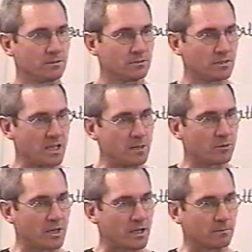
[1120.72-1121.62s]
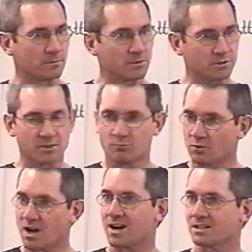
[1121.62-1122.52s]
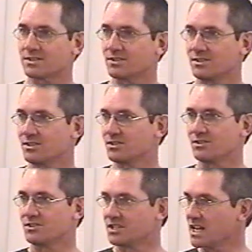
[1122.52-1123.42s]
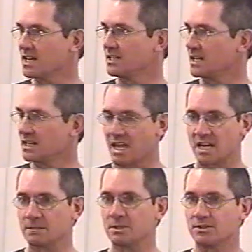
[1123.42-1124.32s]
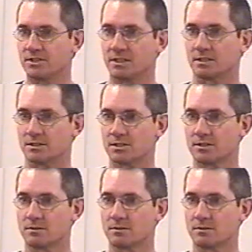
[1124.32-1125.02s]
to Abraham. Rocks, these dead, inanimate things.